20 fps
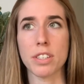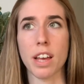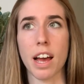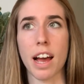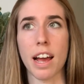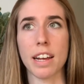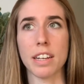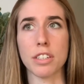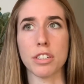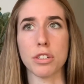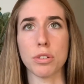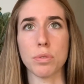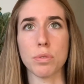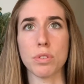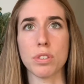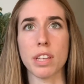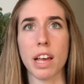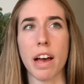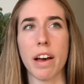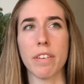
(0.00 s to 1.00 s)
I do
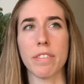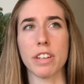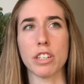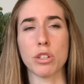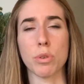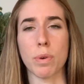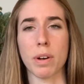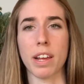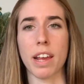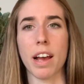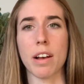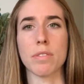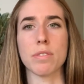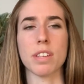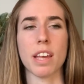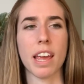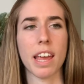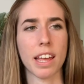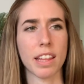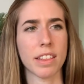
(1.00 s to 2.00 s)
sell the 20 ounce
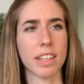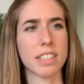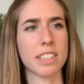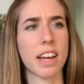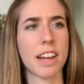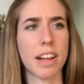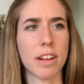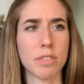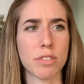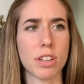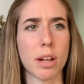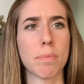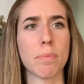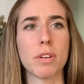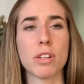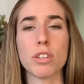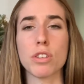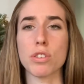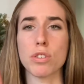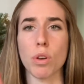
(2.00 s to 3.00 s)
and the 10 ounce tumbler.
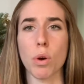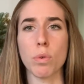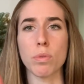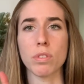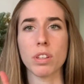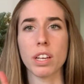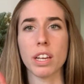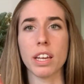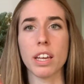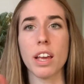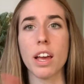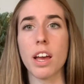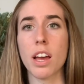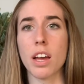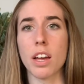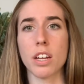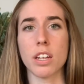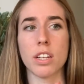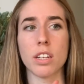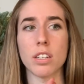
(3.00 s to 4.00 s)
There's only
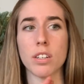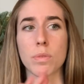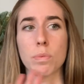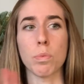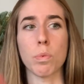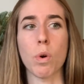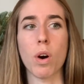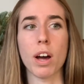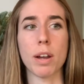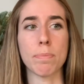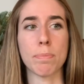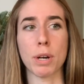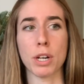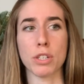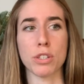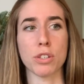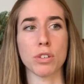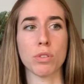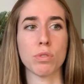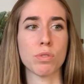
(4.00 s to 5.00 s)
one
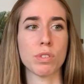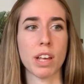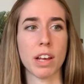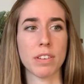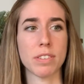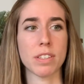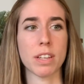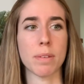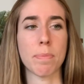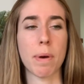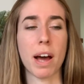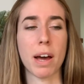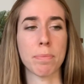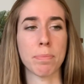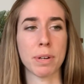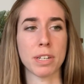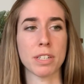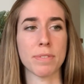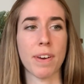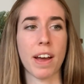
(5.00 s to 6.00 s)
person who sells them on
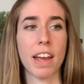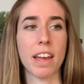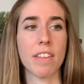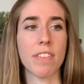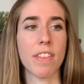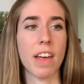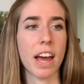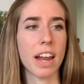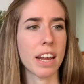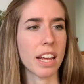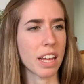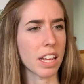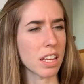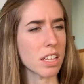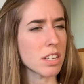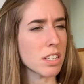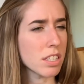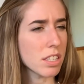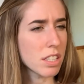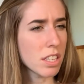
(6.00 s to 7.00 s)
Printify, and that
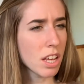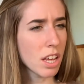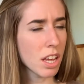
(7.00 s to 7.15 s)
is